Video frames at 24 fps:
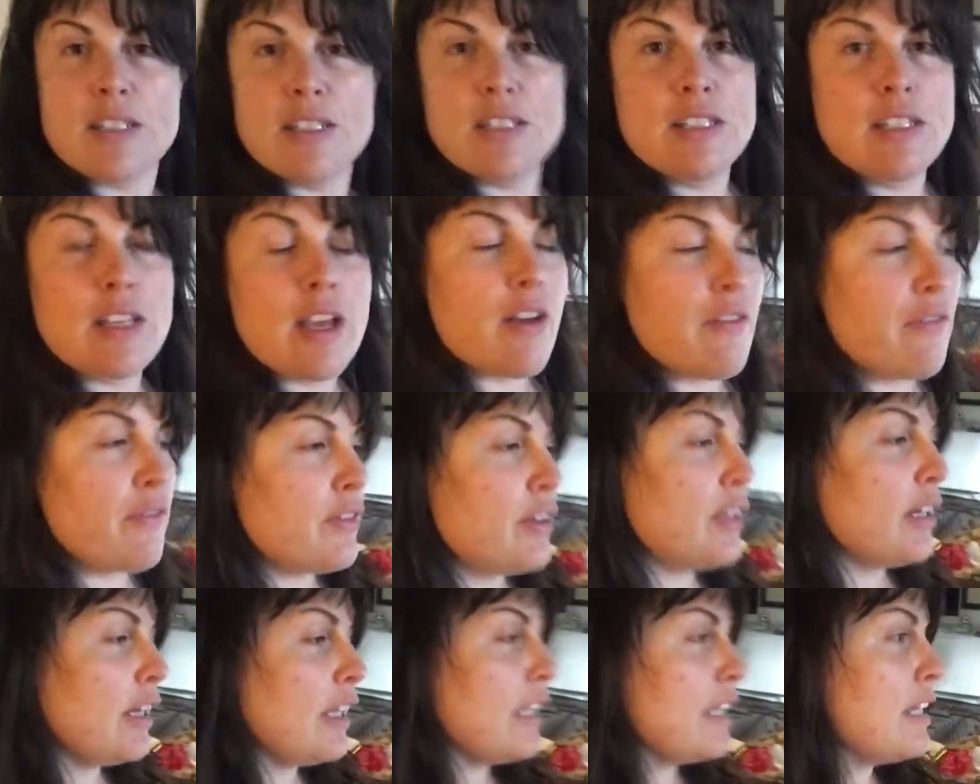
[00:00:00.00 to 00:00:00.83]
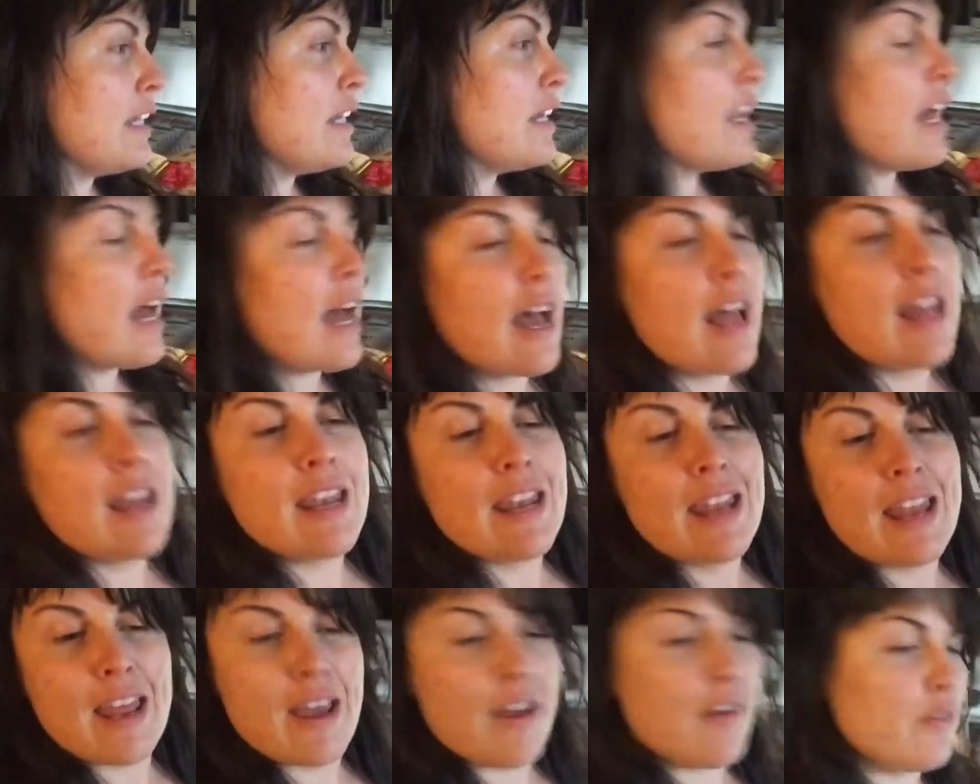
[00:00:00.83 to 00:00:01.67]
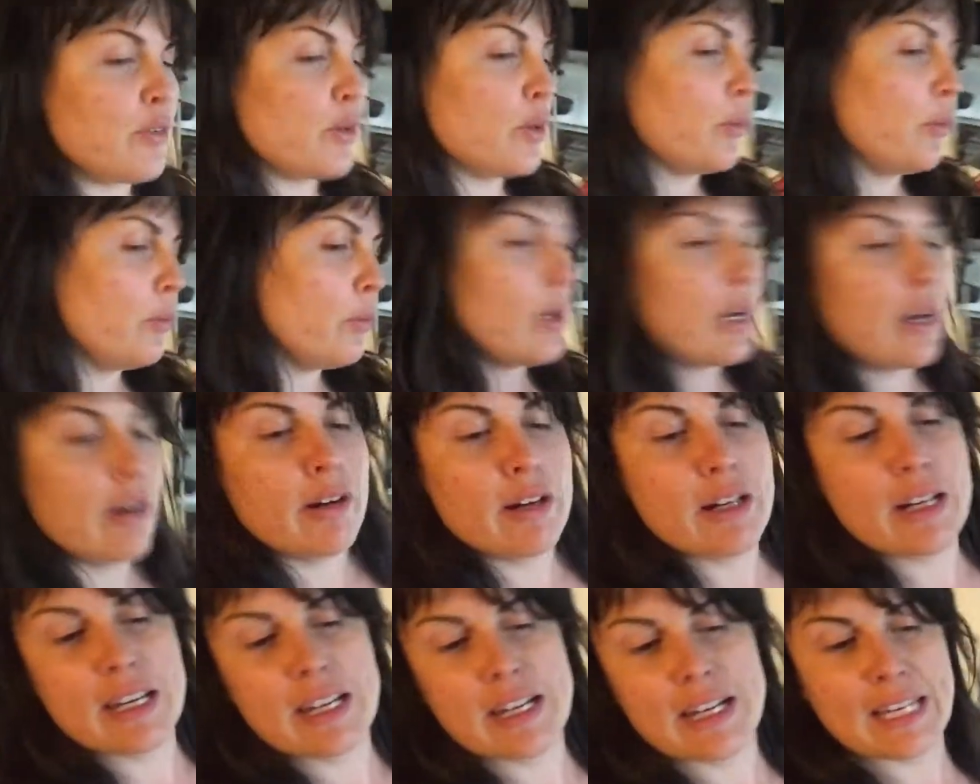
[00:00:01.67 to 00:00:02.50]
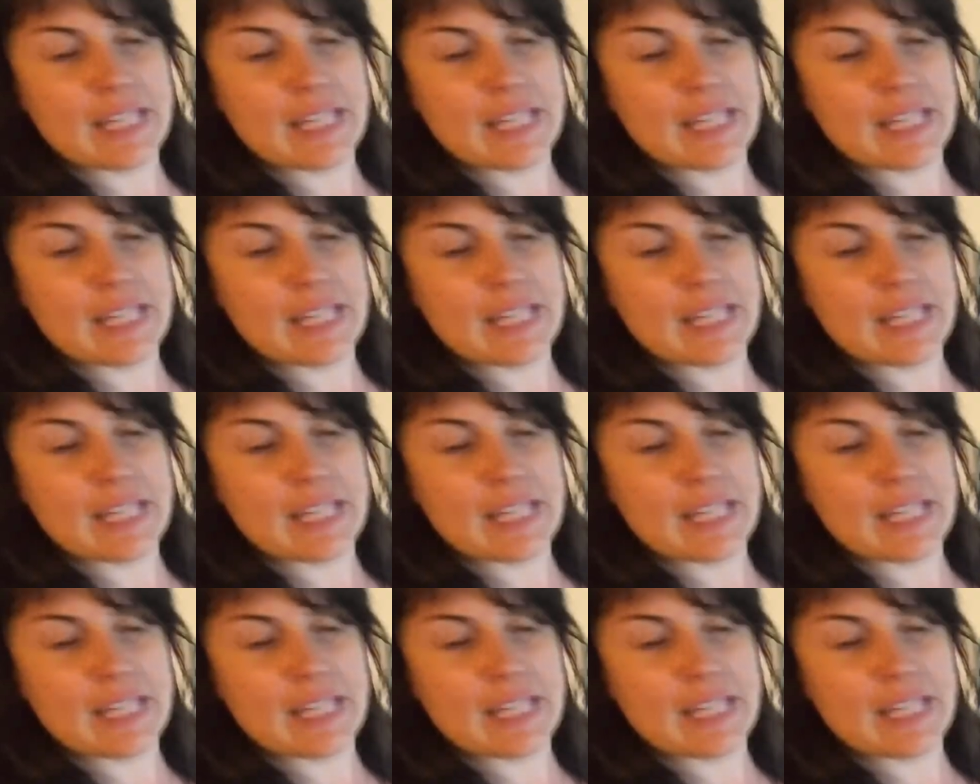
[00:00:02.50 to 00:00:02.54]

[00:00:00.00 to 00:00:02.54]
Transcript: Definitely not ever wearing it